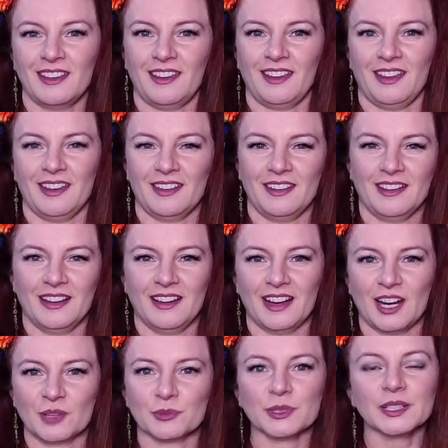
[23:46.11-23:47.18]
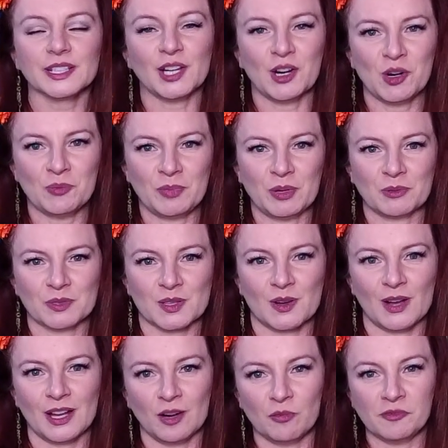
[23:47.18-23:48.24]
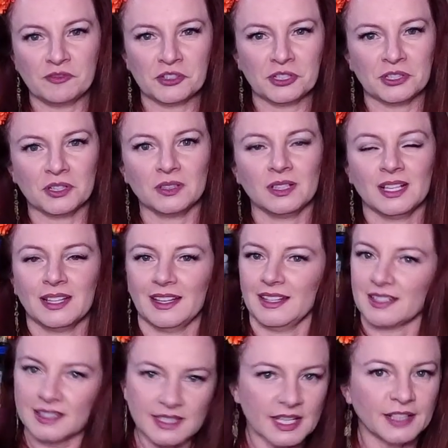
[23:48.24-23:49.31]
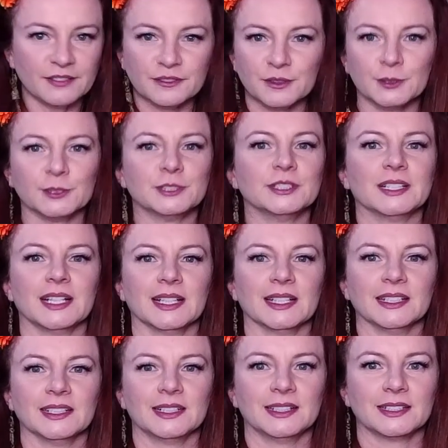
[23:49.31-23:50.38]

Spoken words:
and I really hope it was all helpful and insightful and